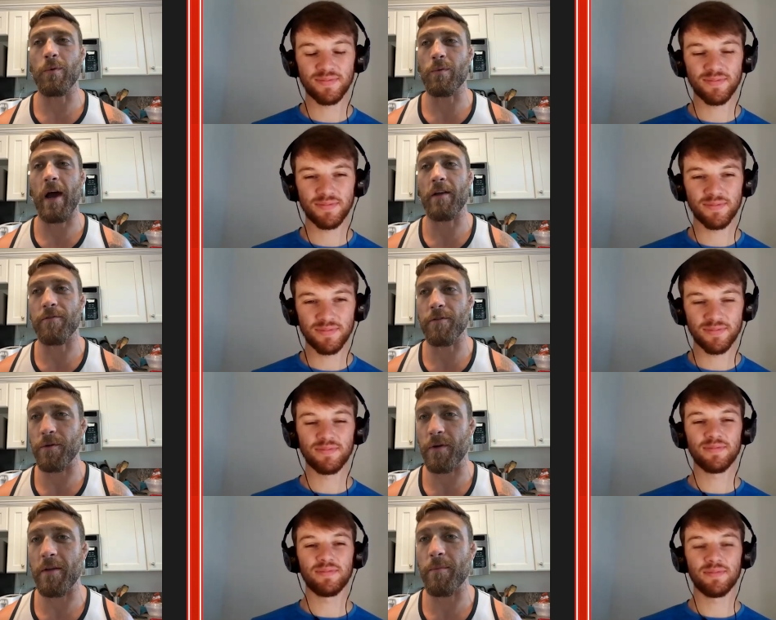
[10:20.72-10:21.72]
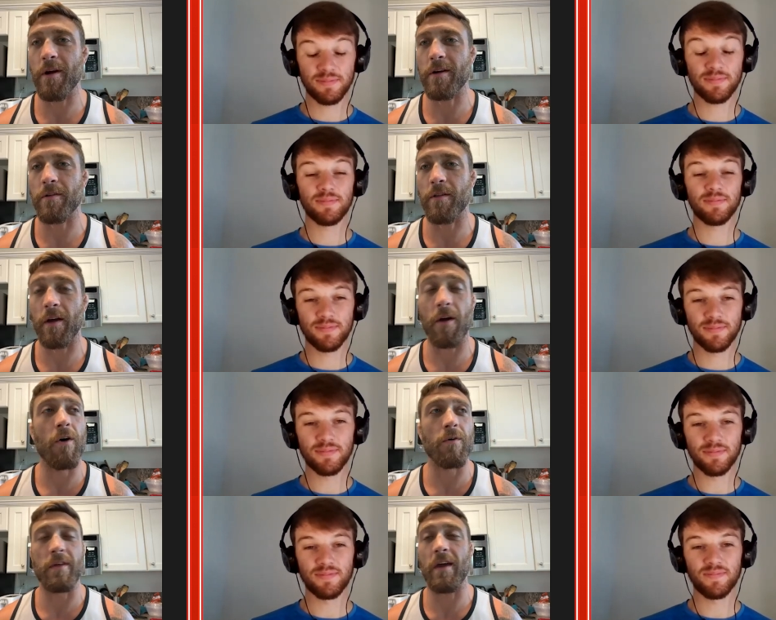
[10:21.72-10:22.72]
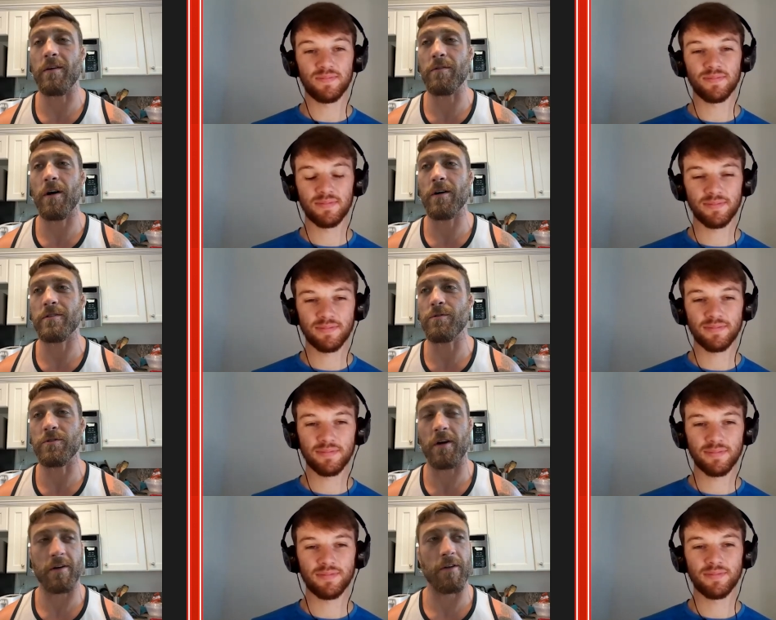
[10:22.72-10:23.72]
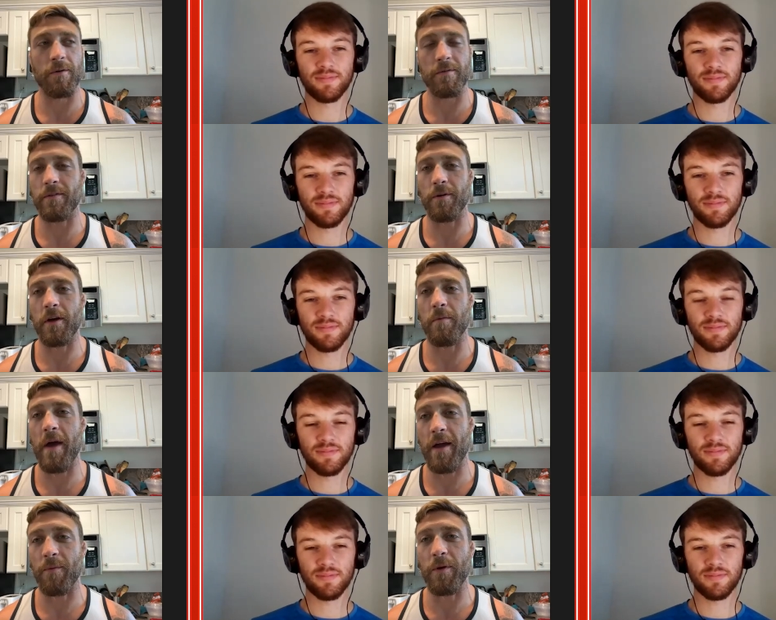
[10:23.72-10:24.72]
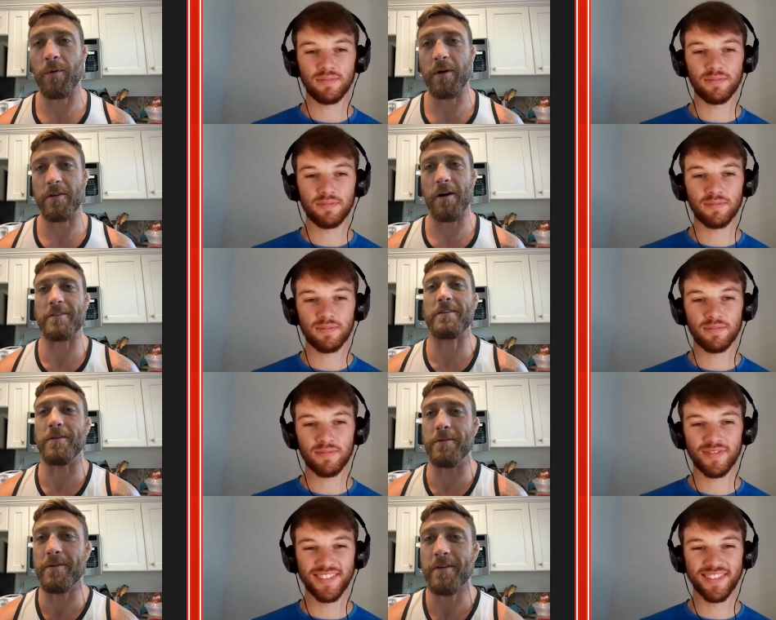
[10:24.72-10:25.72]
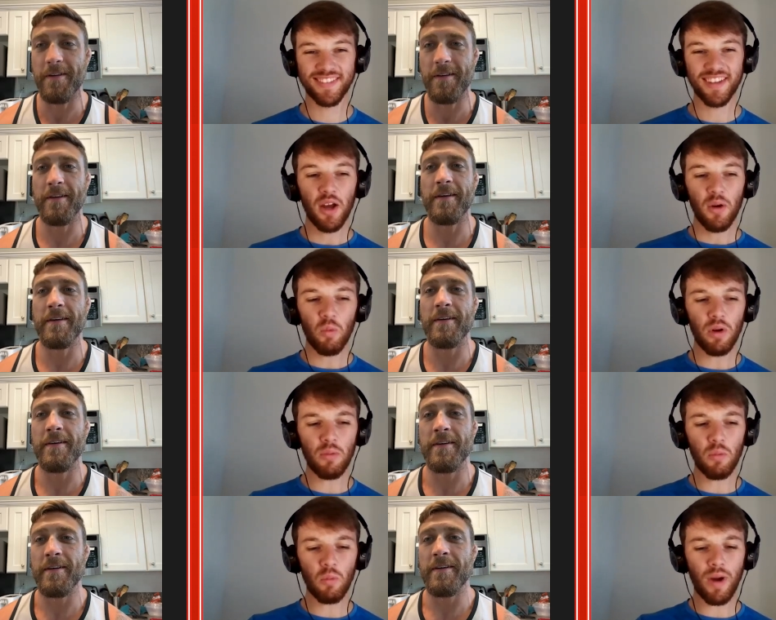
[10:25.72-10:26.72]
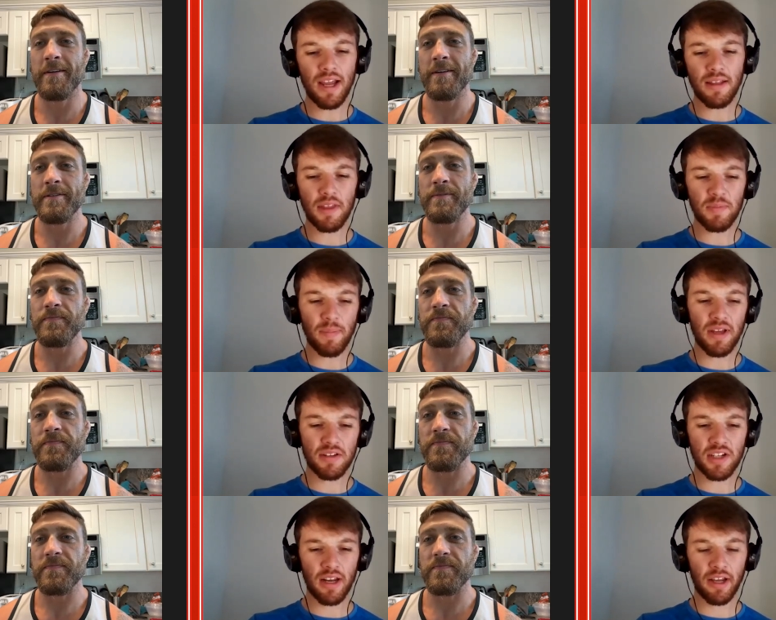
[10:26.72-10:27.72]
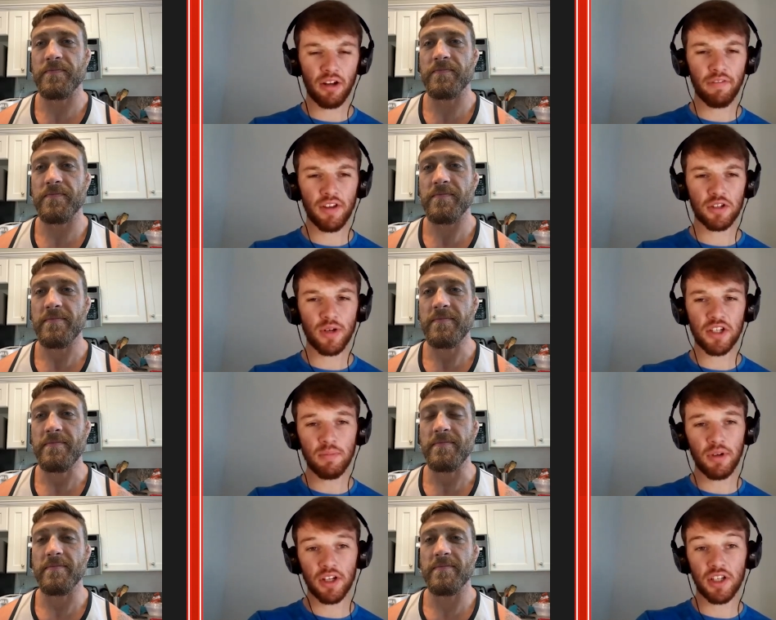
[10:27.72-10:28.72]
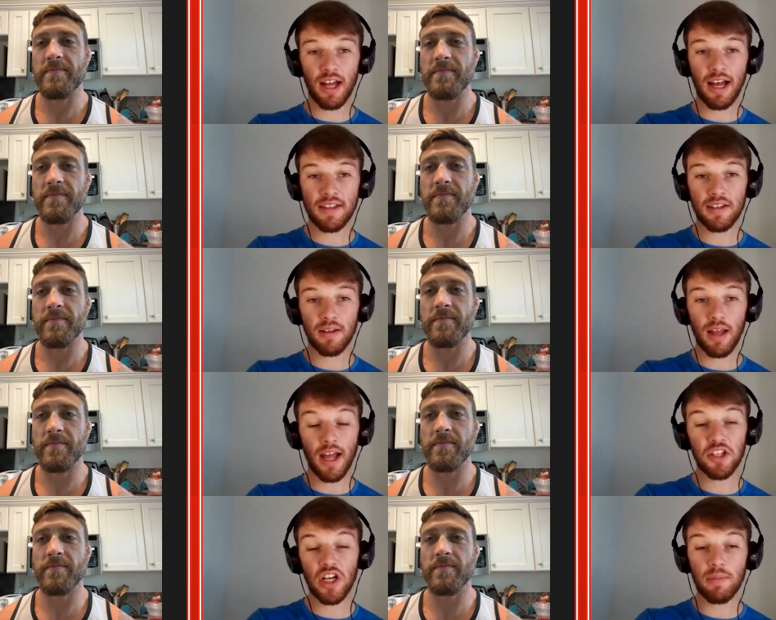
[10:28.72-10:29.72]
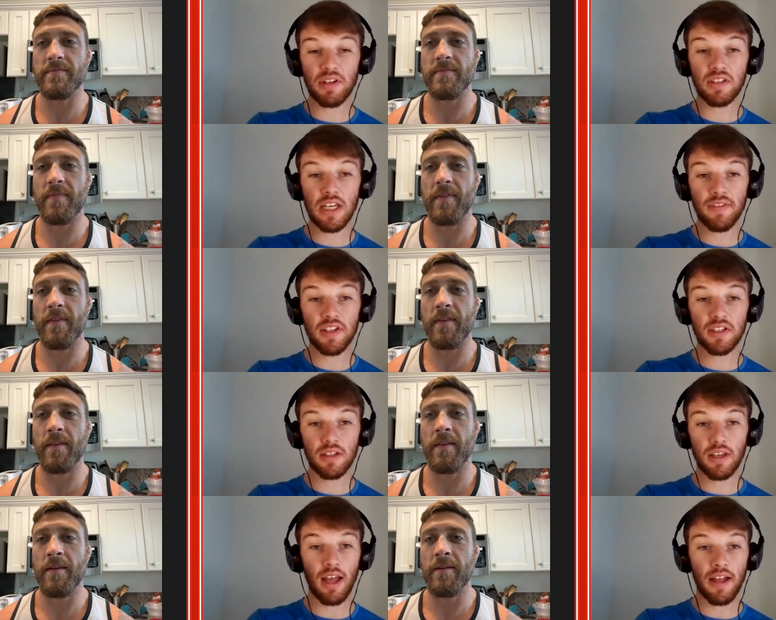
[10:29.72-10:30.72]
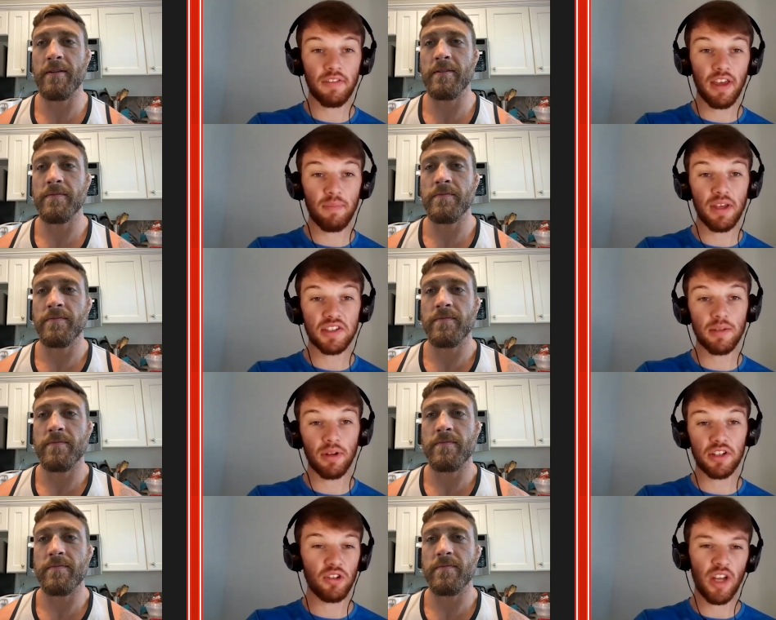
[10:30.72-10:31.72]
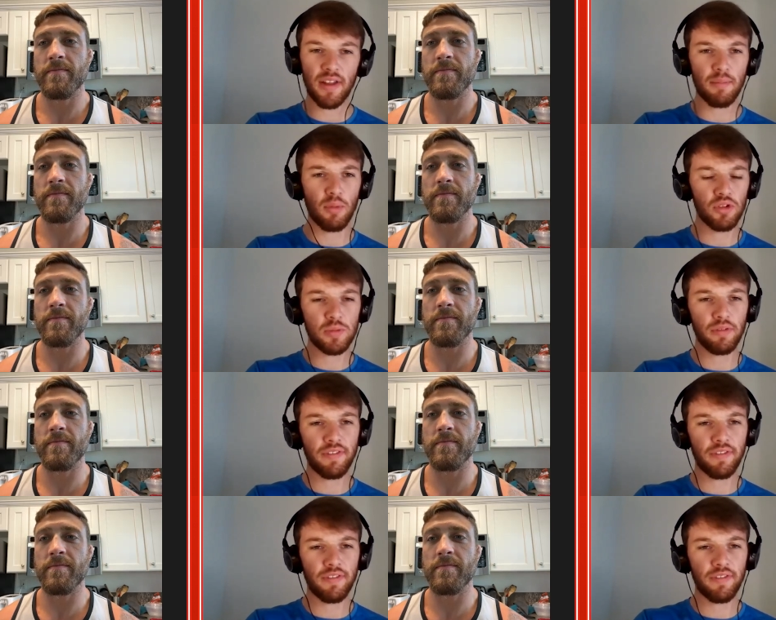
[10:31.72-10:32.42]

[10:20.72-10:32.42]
Speaker 1: will ride for you. In America, they're like, oh yeah, you lost, you suck. Don't don't come back. We don't want to talk to you.
Speaker 2: Why this might be sound like an obvious question because I had the had Jeremy Stephens kind of give me a similar story. I've had multiple